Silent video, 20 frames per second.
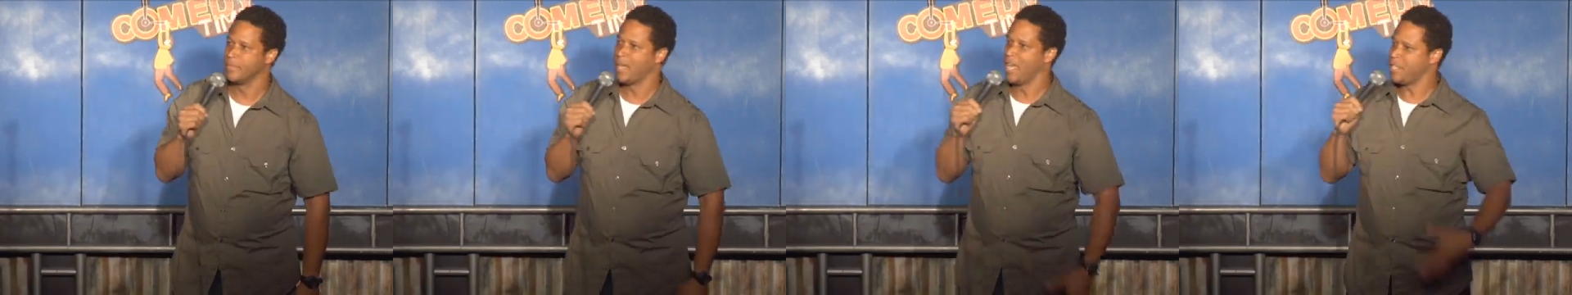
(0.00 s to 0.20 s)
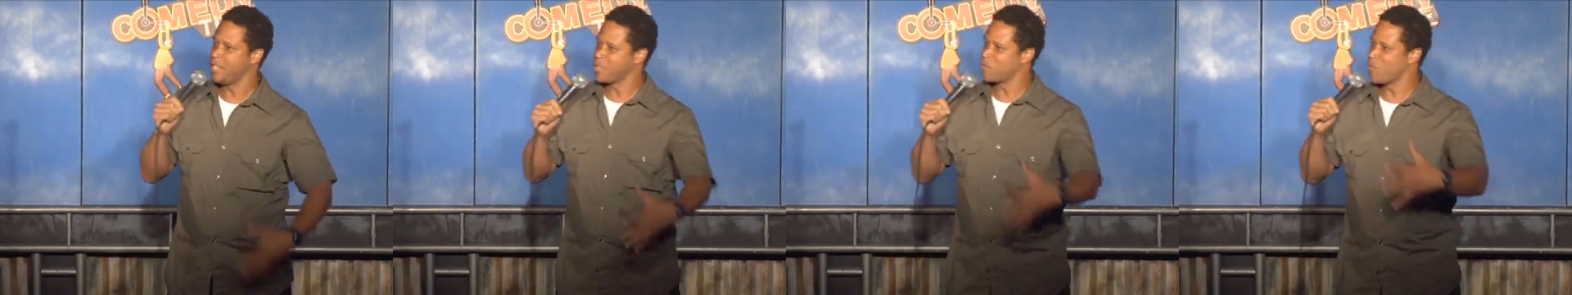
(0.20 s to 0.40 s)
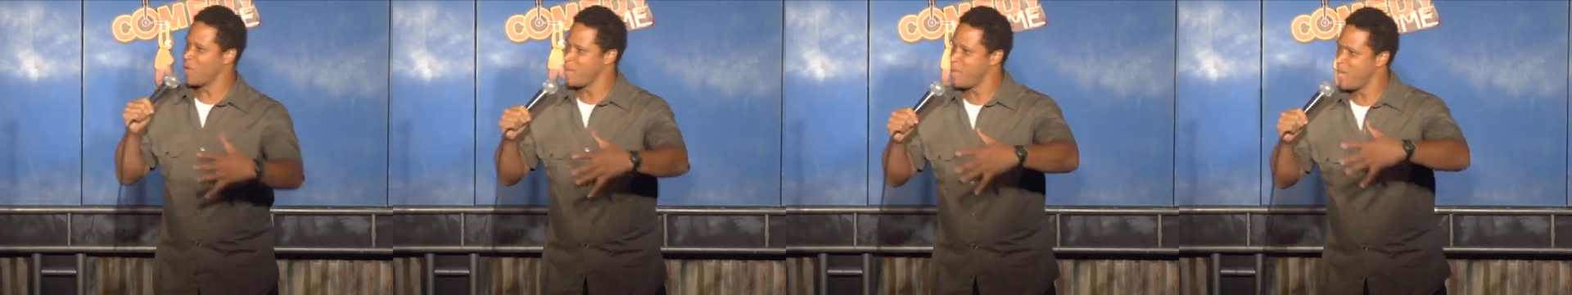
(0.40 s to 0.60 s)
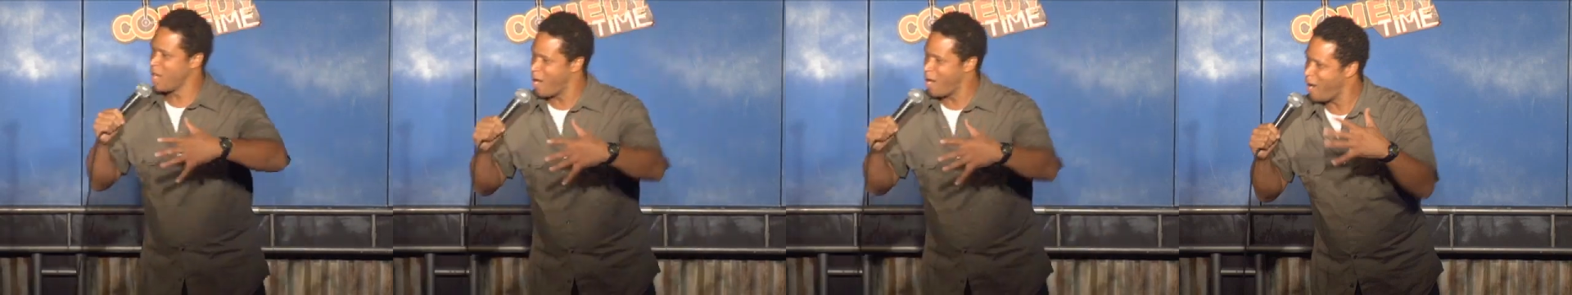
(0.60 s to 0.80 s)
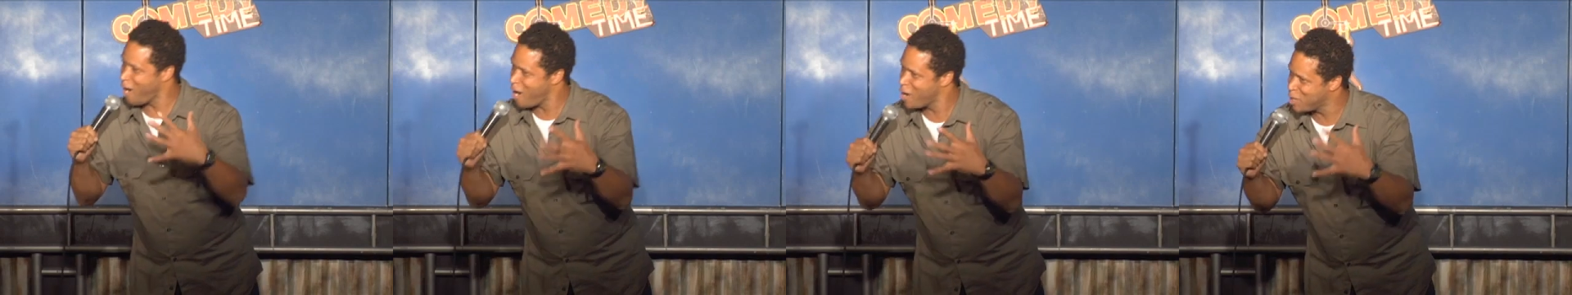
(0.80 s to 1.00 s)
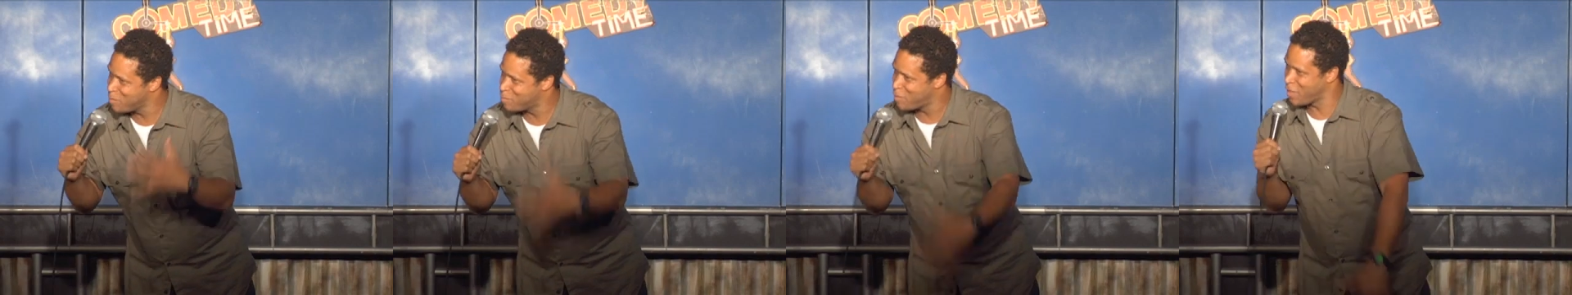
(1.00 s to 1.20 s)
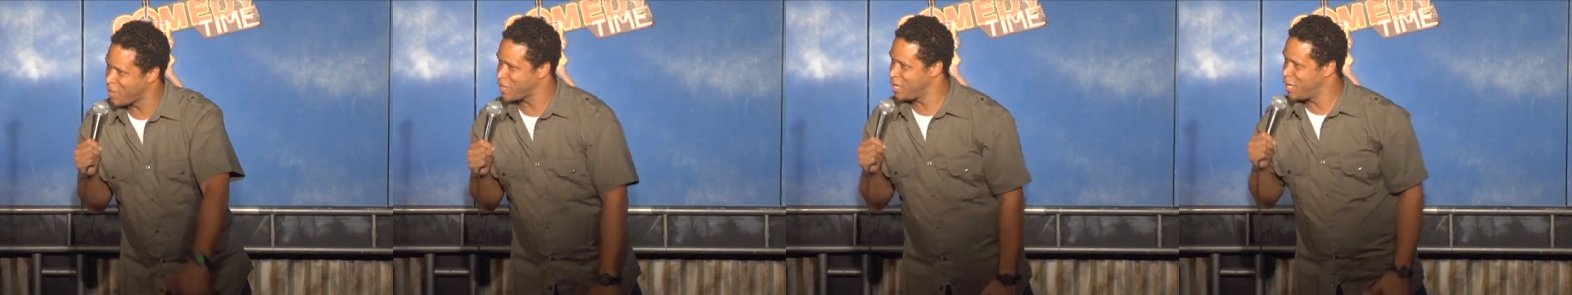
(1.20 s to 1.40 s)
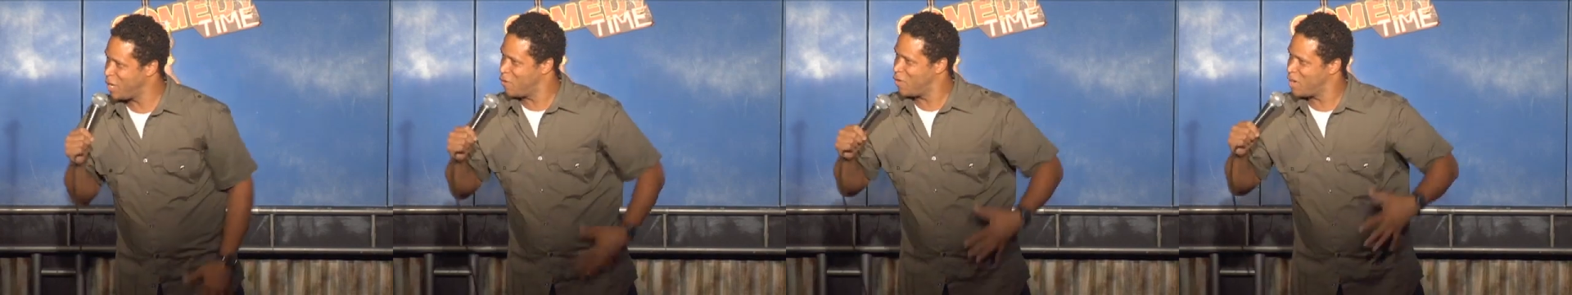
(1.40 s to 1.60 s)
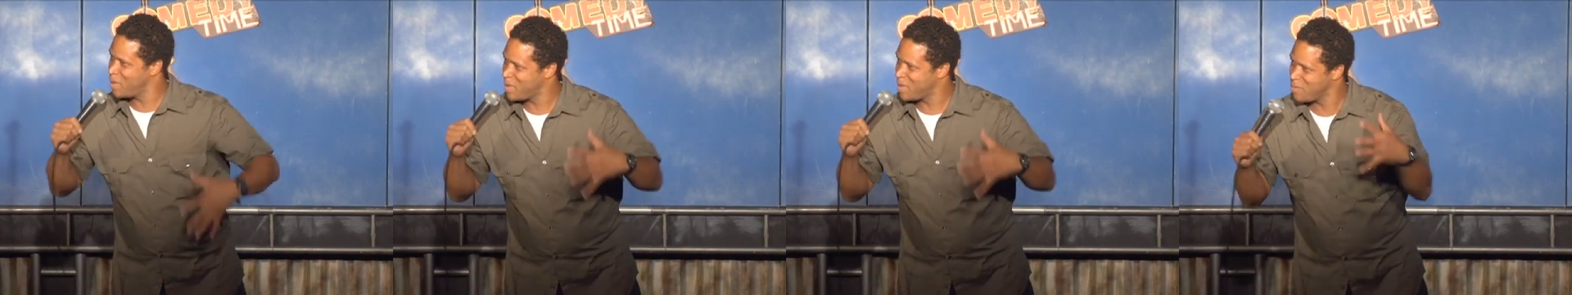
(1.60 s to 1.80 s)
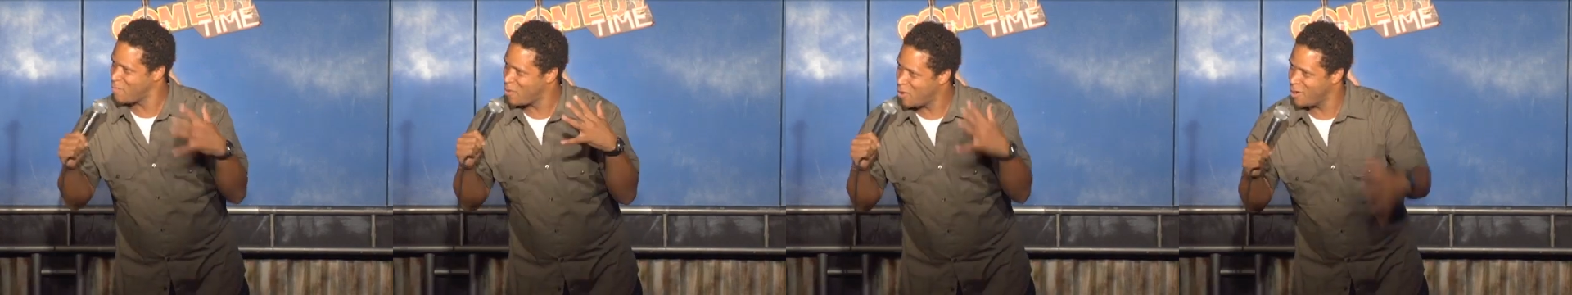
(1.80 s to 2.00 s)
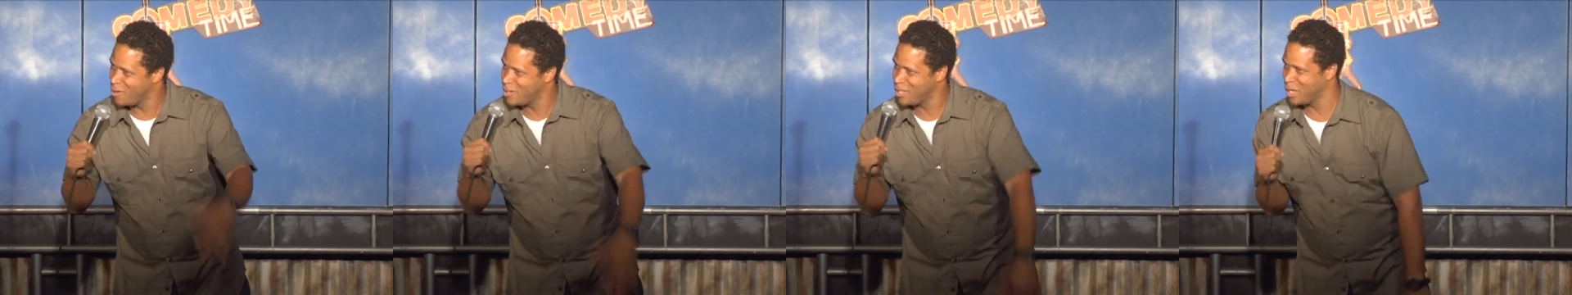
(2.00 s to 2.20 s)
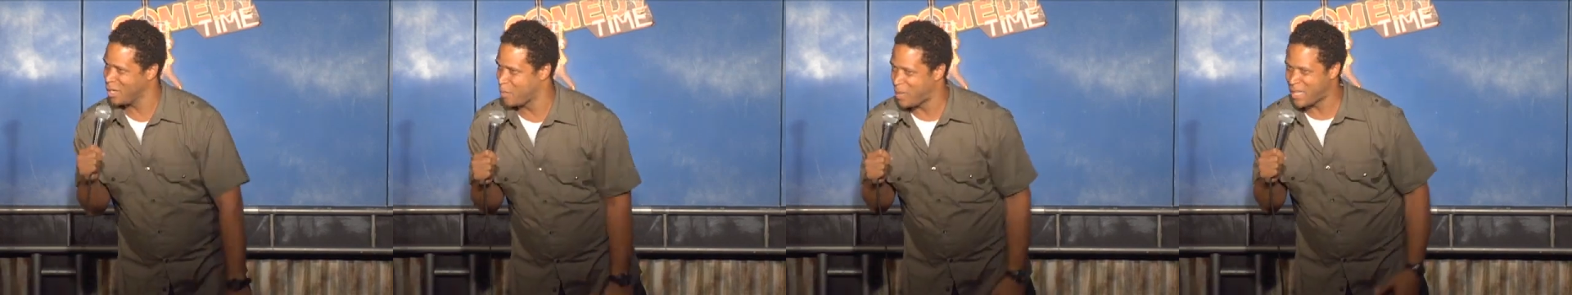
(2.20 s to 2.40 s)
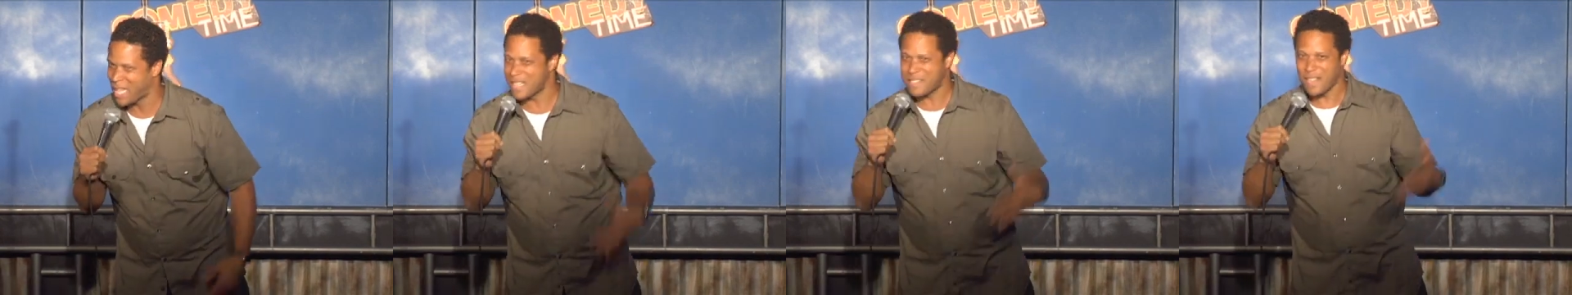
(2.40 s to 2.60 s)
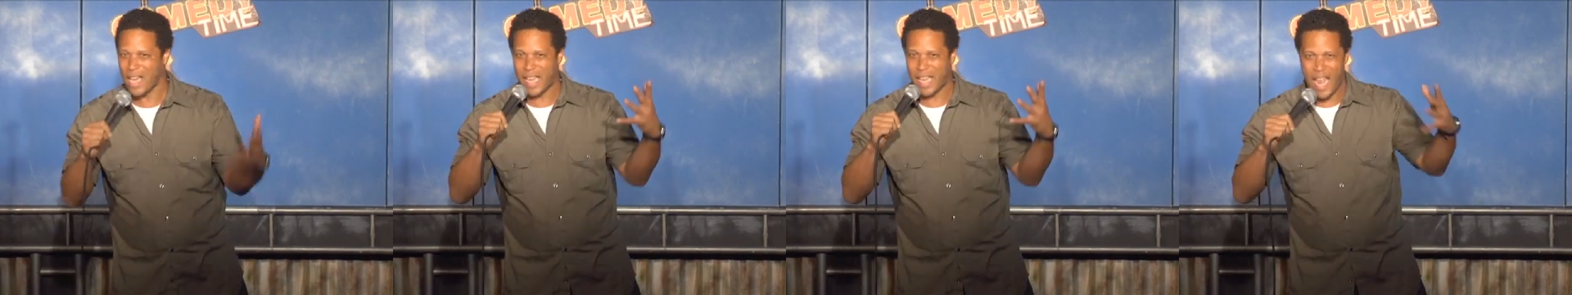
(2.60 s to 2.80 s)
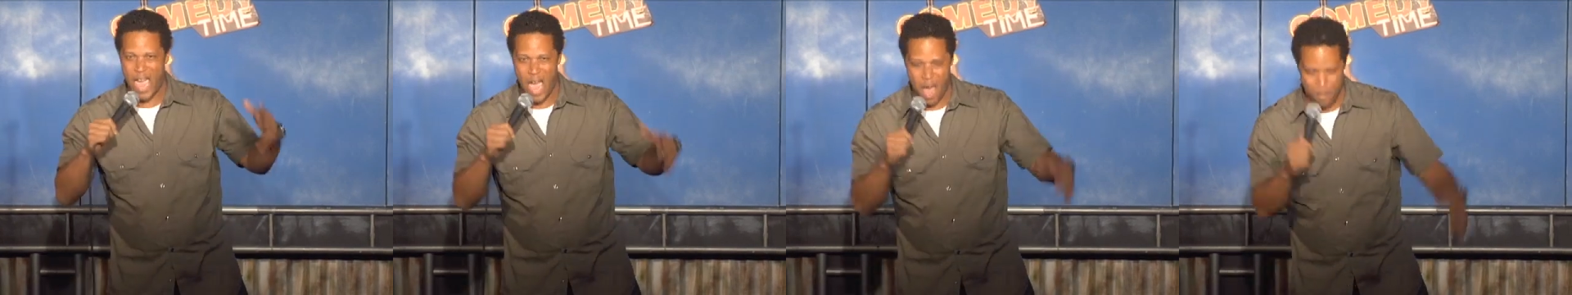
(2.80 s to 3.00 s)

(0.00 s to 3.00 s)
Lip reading: I just want to be a harder brother, you know? I want to be more, you know, but that's not going to